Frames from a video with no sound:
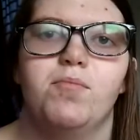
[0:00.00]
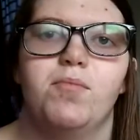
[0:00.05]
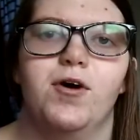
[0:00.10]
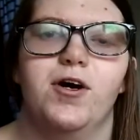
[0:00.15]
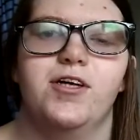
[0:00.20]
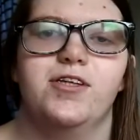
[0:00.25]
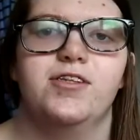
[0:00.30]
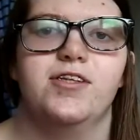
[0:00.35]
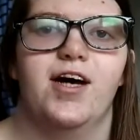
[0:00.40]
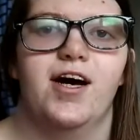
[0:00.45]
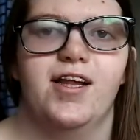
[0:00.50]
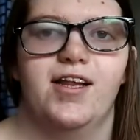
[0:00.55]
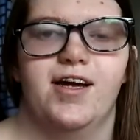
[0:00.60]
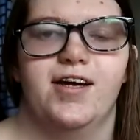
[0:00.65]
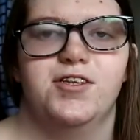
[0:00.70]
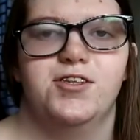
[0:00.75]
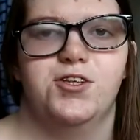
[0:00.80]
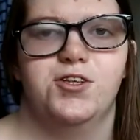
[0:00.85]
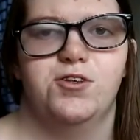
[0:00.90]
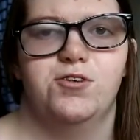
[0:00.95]
but I
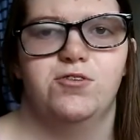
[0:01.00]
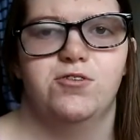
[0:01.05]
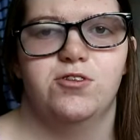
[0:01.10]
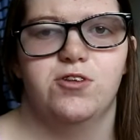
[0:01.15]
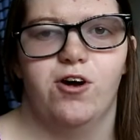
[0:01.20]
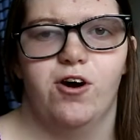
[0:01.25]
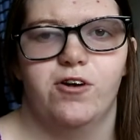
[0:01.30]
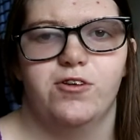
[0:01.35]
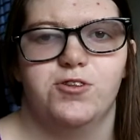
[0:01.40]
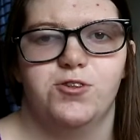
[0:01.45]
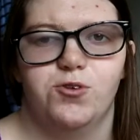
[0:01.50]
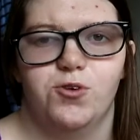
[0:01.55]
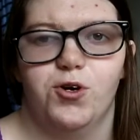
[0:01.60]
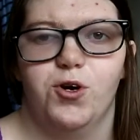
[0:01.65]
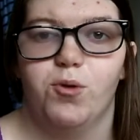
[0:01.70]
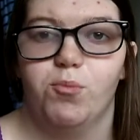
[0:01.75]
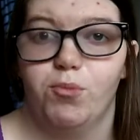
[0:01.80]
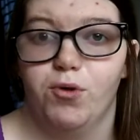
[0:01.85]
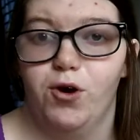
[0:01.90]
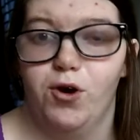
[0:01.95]
like to use Art
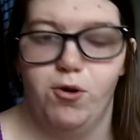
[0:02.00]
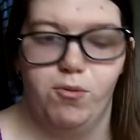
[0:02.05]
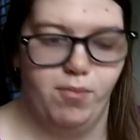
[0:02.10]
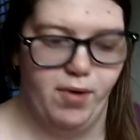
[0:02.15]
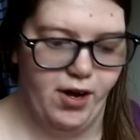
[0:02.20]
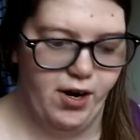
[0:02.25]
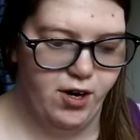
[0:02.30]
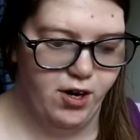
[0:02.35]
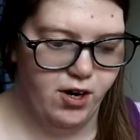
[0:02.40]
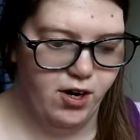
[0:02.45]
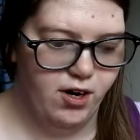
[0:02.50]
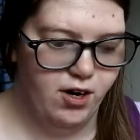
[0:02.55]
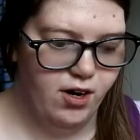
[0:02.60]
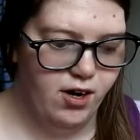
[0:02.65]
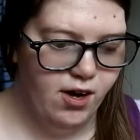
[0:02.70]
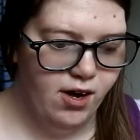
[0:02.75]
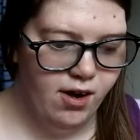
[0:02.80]
Studio Pro better.